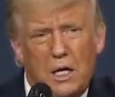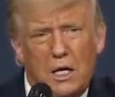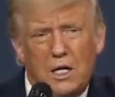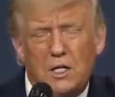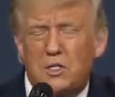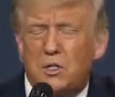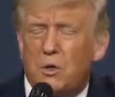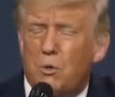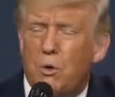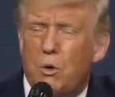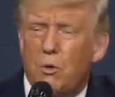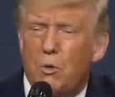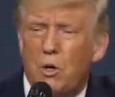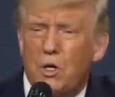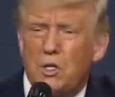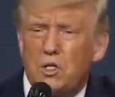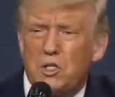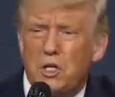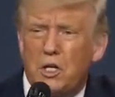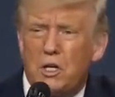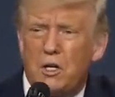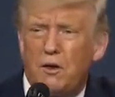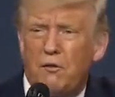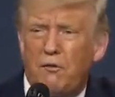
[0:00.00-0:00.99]
I said, well,
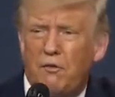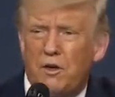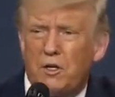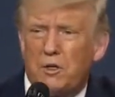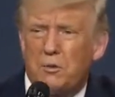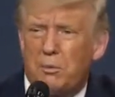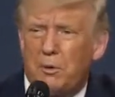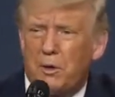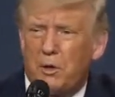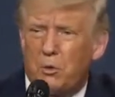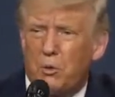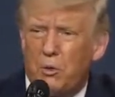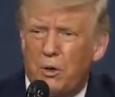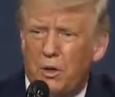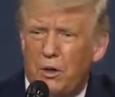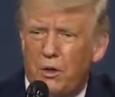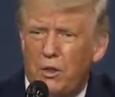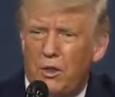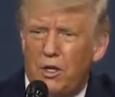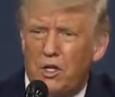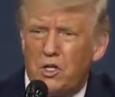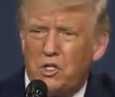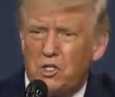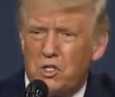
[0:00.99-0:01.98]
what's the difference
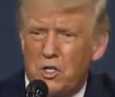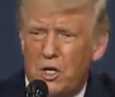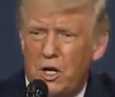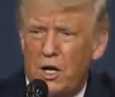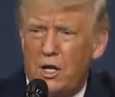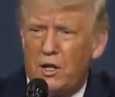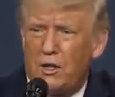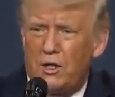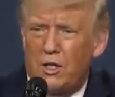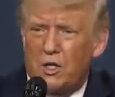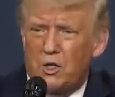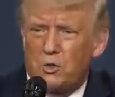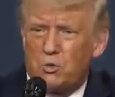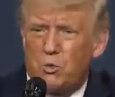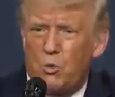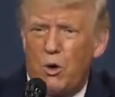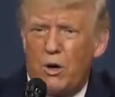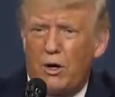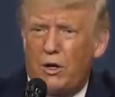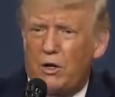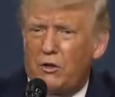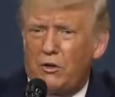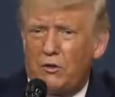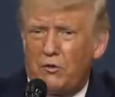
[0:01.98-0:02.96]
between this and this?
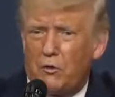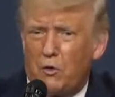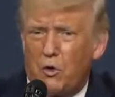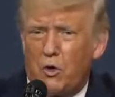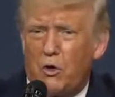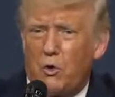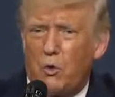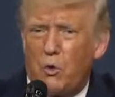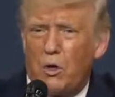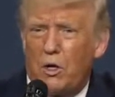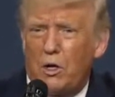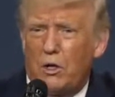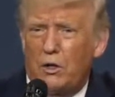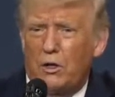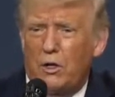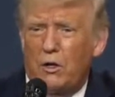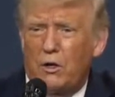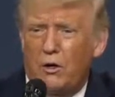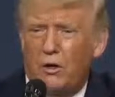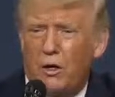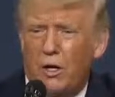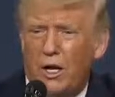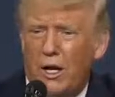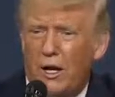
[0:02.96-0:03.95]
One is a very
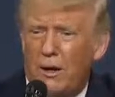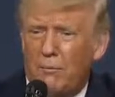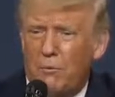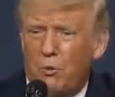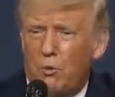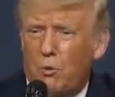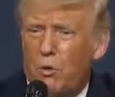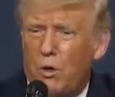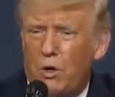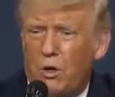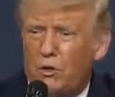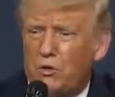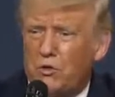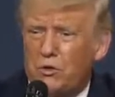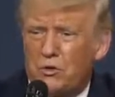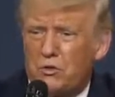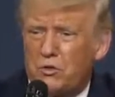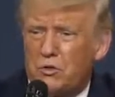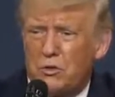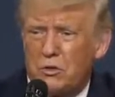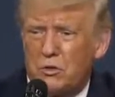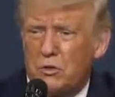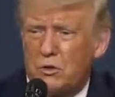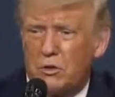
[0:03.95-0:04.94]
well-known name. One
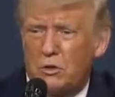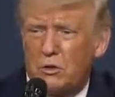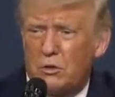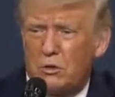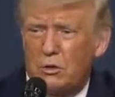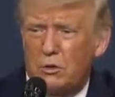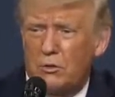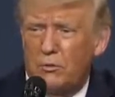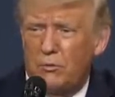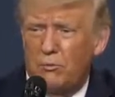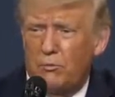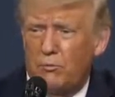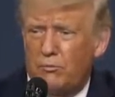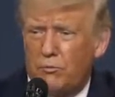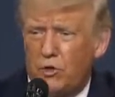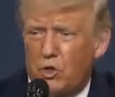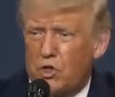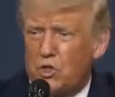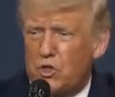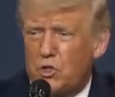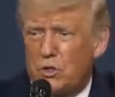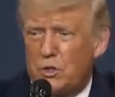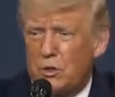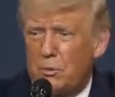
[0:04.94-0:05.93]
is
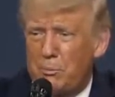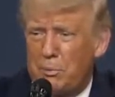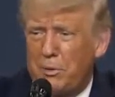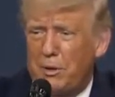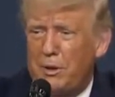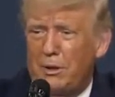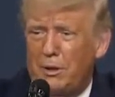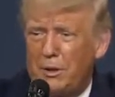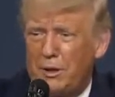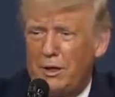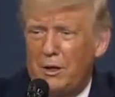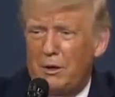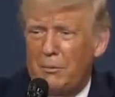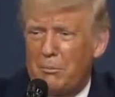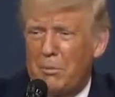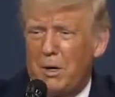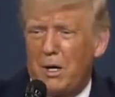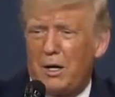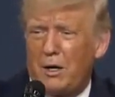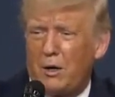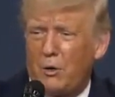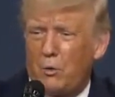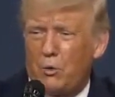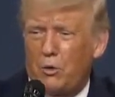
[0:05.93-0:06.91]
just a pill in a
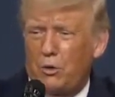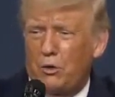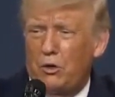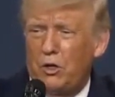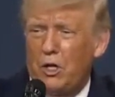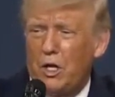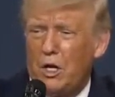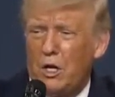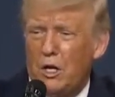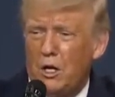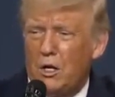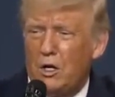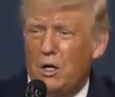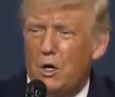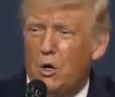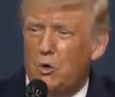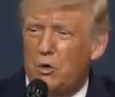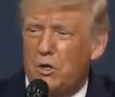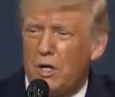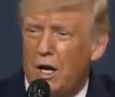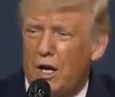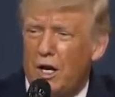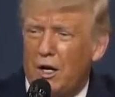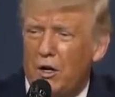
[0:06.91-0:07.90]
bottle with no
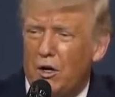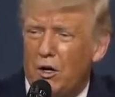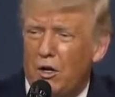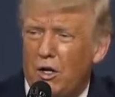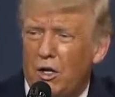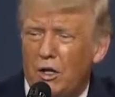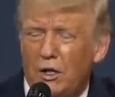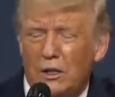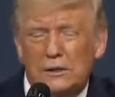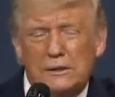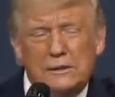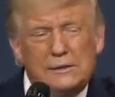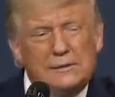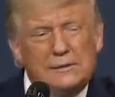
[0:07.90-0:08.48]
tag on it.